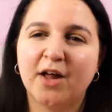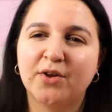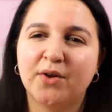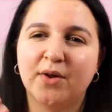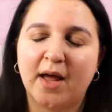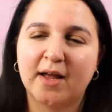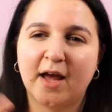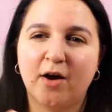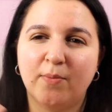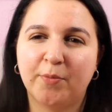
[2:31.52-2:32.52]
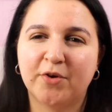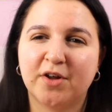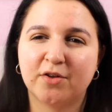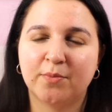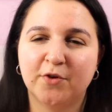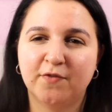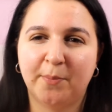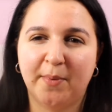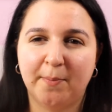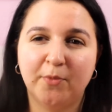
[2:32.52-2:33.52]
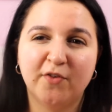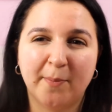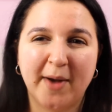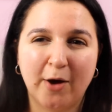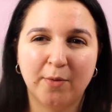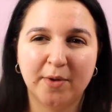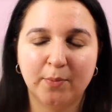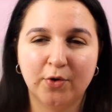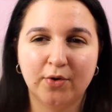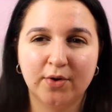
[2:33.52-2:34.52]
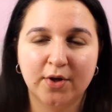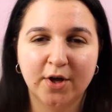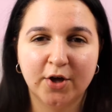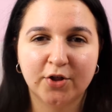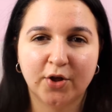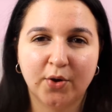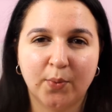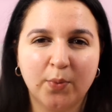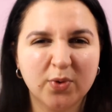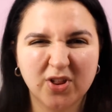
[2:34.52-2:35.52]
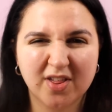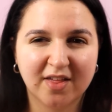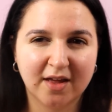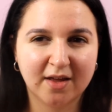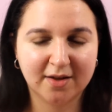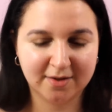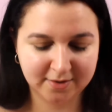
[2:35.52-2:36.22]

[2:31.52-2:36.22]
I don't know, like help the product move, the, move about a bit more. So we'll just see.